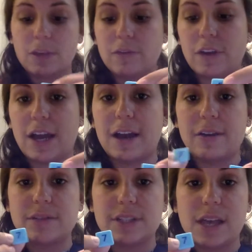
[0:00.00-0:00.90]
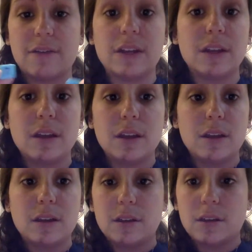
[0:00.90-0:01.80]
5, 7,
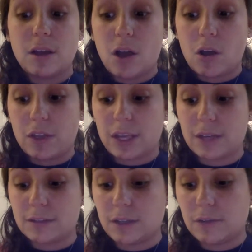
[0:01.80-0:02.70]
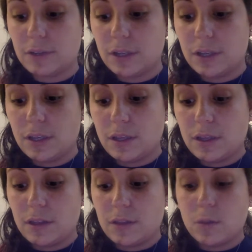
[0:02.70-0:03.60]
all that kind of stuff.
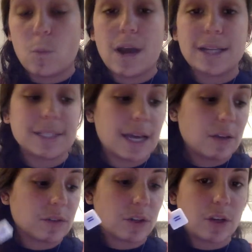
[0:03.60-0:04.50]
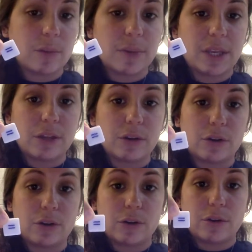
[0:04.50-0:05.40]
The white tiles are going to be
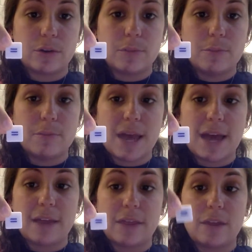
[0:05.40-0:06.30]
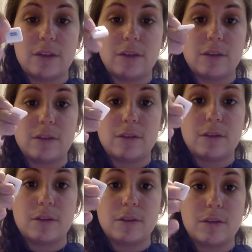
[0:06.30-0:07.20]
your math,
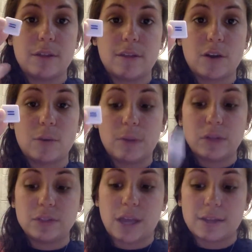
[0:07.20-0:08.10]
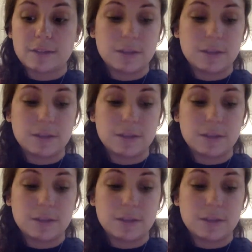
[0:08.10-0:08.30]
and they're on both sides,